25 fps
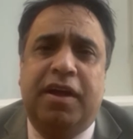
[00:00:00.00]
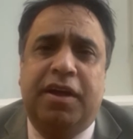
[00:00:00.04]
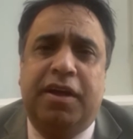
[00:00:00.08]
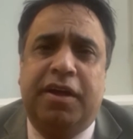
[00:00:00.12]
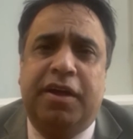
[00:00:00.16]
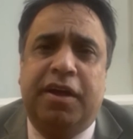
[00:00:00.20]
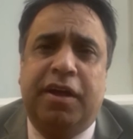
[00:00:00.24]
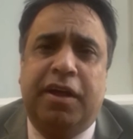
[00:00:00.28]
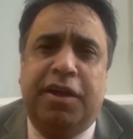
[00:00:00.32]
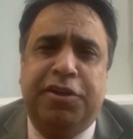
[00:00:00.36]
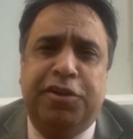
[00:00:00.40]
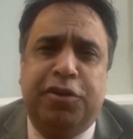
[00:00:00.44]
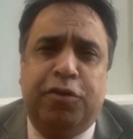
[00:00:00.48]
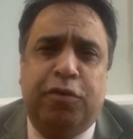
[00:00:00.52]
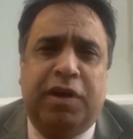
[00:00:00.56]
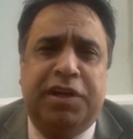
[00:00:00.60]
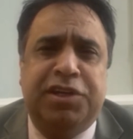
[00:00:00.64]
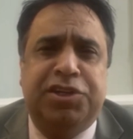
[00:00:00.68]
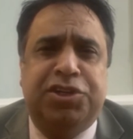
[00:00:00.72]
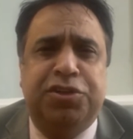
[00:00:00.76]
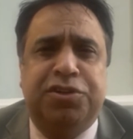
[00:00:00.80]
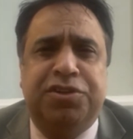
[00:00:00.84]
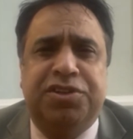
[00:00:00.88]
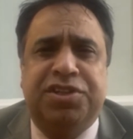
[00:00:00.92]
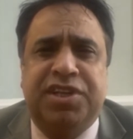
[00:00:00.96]
I
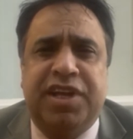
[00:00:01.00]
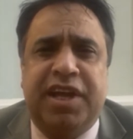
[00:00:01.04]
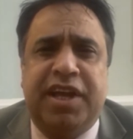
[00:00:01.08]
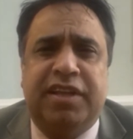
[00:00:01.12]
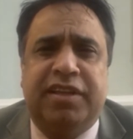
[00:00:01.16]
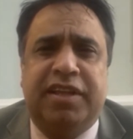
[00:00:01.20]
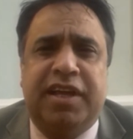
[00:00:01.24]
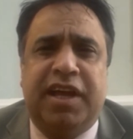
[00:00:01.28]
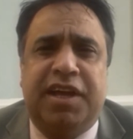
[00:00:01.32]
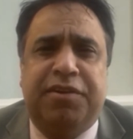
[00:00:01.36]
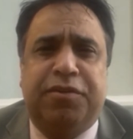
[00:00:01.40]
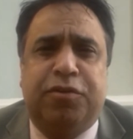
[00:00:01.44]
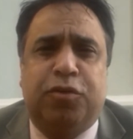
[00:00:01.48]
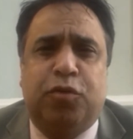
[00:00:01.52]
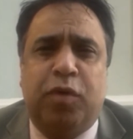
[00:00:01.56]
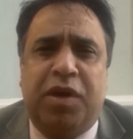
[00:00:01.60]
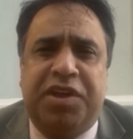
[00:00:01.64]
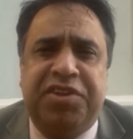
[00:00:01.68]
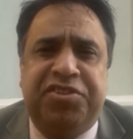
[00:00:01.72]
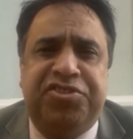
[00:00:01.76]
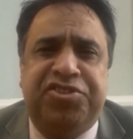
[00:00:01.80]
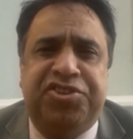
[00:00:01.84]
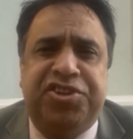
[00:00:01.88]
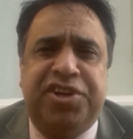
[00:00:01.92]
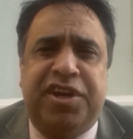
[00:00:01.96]
should say that
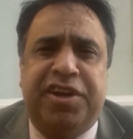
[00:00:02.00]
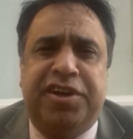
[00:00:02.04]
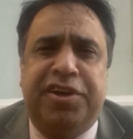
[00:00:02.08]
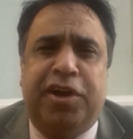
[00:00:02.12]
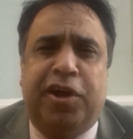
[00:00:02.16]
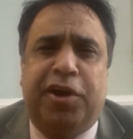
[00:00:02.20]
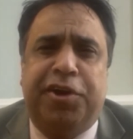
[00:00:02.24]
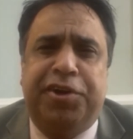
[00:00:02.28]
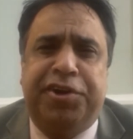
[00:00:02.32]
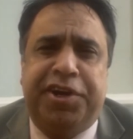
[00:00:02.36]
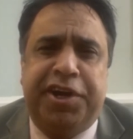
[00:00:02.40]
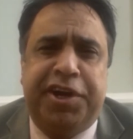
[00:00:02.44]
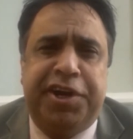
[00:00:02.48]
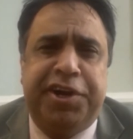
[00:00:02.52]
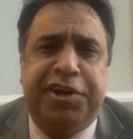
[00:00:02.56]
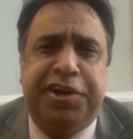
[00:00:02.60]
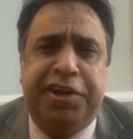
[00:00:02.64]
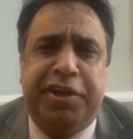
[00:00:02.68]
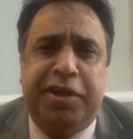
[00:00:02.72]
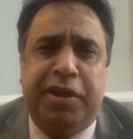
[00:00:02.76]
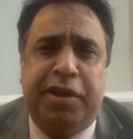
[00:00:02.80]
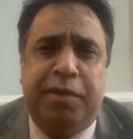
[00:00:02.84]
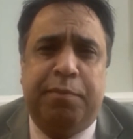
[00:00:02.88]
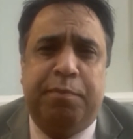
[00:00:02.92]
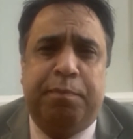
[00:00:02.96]
questioned or
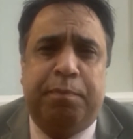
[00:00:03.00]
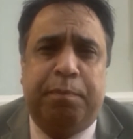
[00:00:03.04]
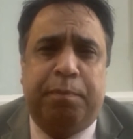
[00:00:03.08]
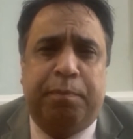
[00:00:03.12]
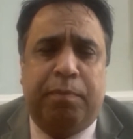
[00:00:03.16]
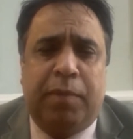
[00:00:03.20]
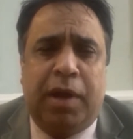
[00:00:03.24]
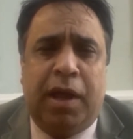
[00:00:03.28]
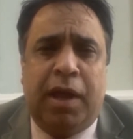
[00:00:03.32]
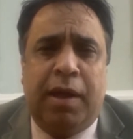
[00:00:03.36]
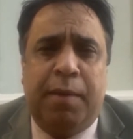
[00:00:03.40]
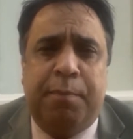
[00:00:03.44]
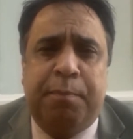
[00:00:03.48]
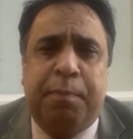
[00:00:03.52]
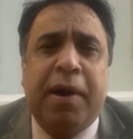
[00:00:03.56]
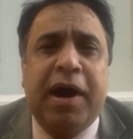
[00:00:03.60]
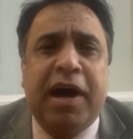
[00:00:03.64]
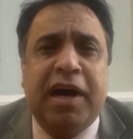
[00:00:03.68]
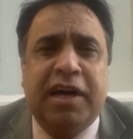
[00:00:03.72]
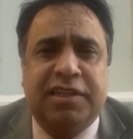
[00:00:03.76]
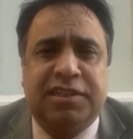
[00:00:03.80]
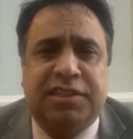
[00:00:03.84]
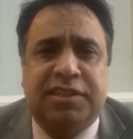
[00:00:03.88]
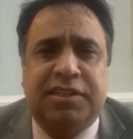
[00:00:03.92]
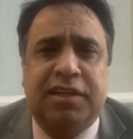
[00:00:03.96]
dirty
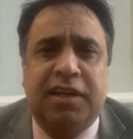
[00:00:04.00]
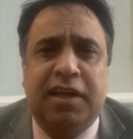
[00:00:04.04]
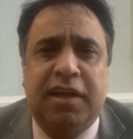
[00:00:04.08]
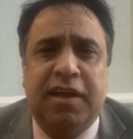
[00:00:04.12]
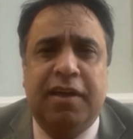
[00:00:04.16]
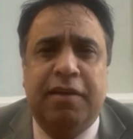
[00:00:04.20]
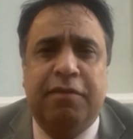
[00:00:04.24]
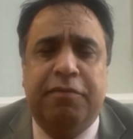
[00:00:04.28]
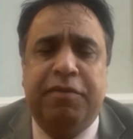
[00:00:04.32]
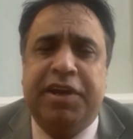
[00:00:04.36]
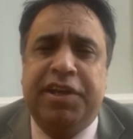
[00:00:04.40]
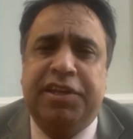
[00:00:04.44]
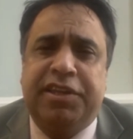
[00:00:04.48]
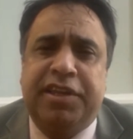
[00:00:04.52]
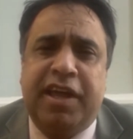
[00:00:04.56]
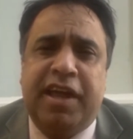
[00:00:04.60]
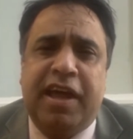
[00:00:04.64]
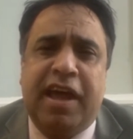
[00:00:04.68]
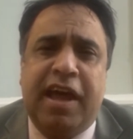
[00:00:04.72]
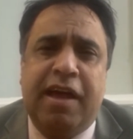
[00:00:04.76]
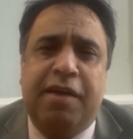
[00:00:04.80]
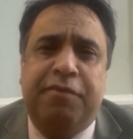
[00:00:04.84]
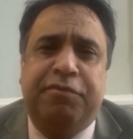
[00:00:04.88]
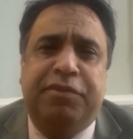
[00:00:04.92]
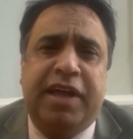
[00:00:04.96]
past, where they
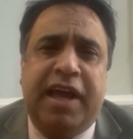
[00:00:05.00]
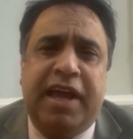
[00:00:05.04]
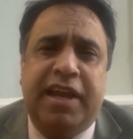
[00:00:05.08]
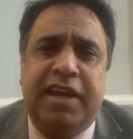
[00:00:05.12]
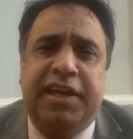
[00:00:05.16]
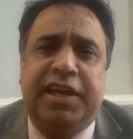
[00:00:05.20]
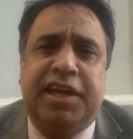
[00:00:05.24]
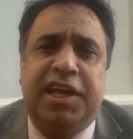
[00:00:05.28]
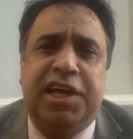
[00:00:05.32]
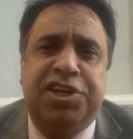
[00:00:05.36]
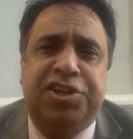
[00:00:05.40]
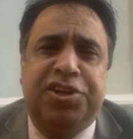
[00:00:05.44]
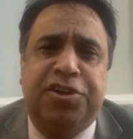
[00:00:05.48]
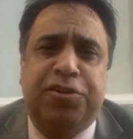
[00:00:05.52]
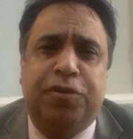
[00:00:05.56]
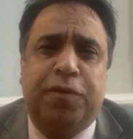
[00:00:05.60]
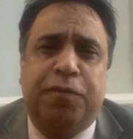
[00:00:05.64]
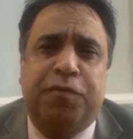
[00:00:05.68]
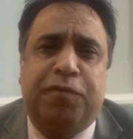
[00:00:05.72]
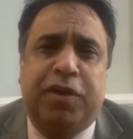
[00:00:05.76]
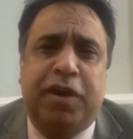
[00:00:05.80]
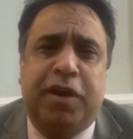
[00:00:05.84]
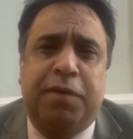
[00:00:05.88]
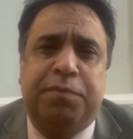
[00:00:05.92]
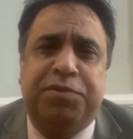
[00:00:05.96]
have the allegations
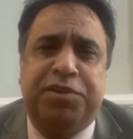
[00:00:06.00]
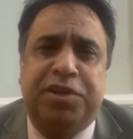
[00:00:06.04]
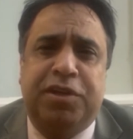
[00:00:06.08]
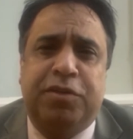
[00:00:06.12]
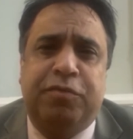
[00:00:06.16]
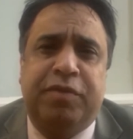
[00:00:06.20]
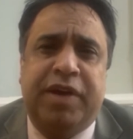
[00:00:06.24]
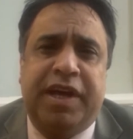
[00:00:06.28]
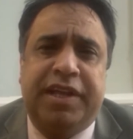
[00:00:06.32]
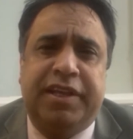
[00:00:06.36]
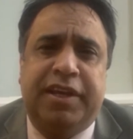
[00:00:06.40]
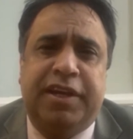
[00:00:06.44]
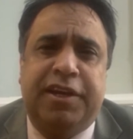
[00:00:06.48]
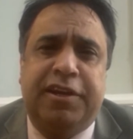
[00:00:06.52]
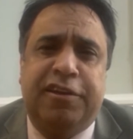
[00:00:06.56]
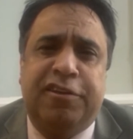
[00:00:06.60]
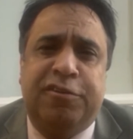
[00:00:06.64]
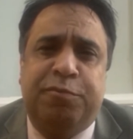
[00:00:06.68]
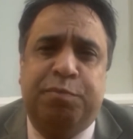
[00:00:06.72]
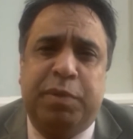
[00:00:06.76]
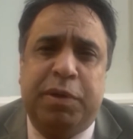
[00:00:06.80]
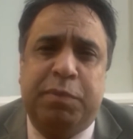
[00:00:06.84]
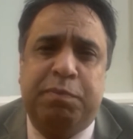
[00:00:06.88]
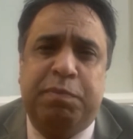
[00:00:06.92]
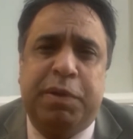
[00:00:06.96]
of corruption, whether it is
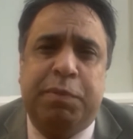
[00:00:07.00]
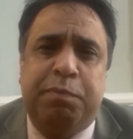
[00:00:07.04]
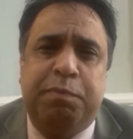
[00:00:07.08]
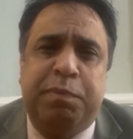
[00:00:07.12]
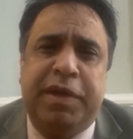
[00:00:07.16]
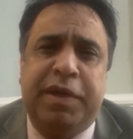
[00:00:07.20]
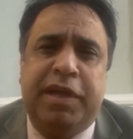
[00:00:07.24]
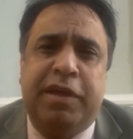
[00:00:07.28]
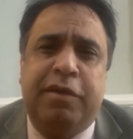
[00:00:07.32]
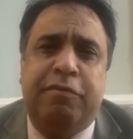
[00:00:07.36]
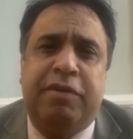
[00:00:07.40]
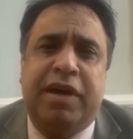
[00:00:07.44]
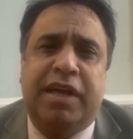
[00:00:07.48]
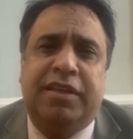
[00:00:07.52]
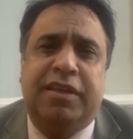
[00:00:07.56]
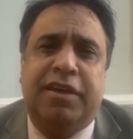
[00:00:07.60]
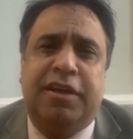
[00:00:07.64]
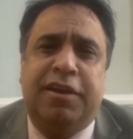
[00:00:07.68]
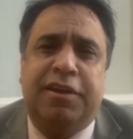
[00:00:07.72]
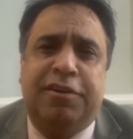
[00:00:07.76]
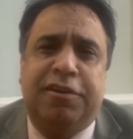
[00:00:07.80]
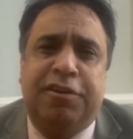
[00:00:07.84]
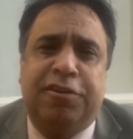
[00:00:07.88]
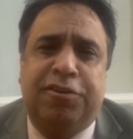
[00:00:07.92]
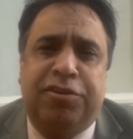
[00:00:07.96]
PPP, whether
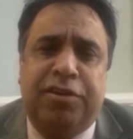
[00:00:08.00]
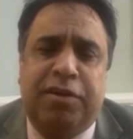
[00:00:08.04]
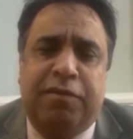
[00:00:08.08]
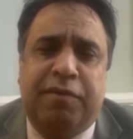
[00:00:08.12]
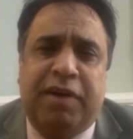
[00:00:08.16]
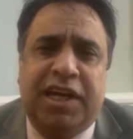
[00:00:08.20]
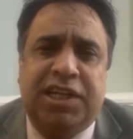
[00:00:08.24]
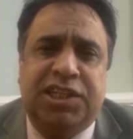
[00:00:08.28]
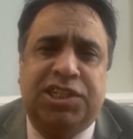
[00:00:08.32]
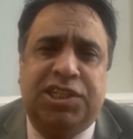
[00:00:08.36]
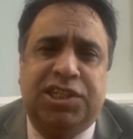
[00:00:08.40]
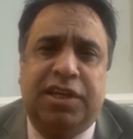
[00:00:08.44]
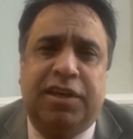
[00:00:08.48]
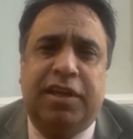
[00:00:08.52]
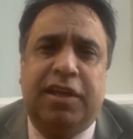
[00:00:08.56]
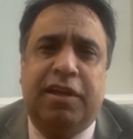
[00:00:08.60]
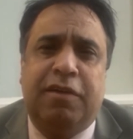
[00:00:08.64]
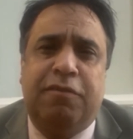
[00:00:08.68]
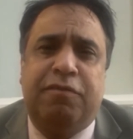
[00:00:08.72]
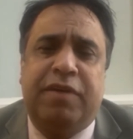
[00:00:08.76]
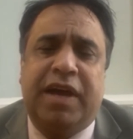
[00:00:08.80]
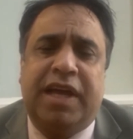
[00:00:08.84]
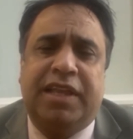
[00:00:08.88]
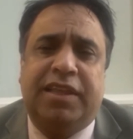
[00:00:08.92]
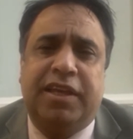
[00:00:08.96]
it is Nawaz
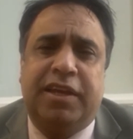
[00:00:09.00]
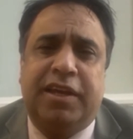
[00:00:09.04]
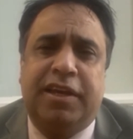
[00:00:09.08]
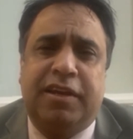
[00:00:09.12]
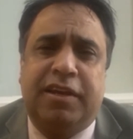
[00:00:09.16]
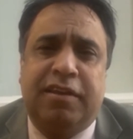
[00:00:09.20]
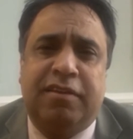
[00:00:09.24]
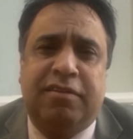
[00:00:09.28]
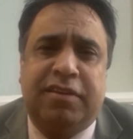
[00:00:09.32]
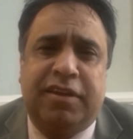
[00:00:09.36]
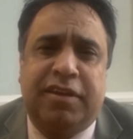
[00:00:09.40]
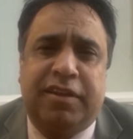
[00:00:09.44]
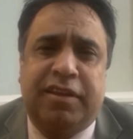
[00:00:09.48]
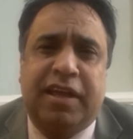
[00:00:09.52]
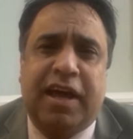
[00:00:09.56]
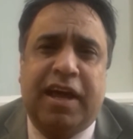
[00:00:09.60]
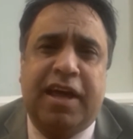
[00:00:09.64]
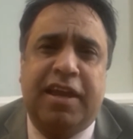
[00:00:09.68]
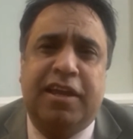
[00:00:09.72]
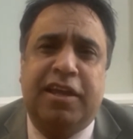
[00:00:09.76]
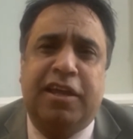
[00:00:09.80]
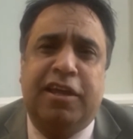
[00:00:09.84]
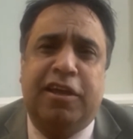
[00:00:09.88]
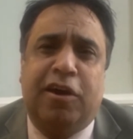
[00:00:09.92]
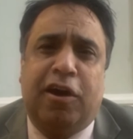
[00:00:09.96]
Sharif, whether it is
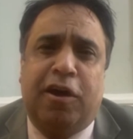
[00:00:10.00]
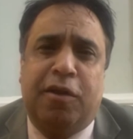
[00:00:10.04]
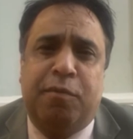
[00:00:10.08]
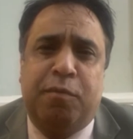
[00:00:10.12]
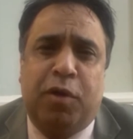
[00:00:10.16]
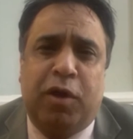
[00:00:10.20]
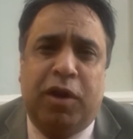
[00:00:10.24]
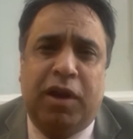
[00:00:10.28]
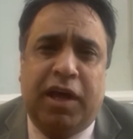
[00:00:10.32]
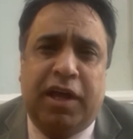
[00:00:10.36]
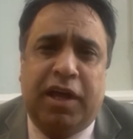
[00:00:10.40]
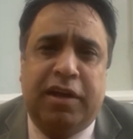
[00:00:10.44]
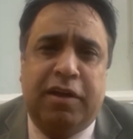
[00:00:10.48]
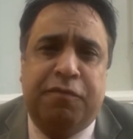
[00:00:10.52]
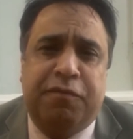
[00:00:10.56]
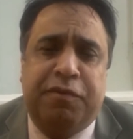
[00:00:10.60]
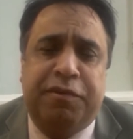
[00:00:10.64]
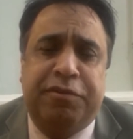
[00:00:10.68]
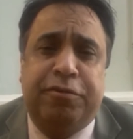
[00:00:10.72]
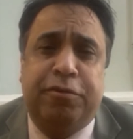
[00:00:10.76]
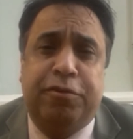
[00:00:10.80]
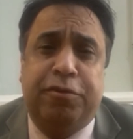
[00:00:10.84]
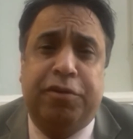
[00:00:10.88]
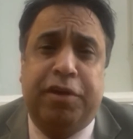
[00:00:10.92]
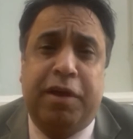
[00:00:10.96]
Zardari or Maulana
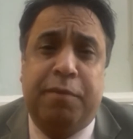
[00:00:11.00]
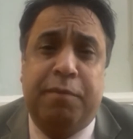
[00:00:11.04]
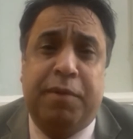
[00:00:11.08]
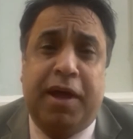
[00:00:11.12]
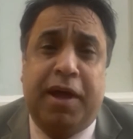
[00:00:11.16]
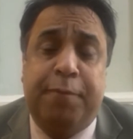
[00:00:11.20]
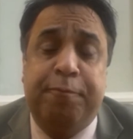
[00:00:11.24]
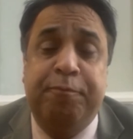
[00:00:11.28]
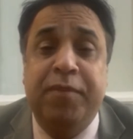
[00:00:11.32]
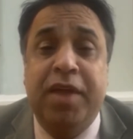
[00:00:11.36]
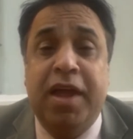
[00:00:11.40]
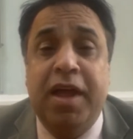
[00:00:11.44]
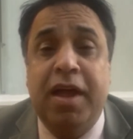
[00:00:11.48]
Fazlur Rahman.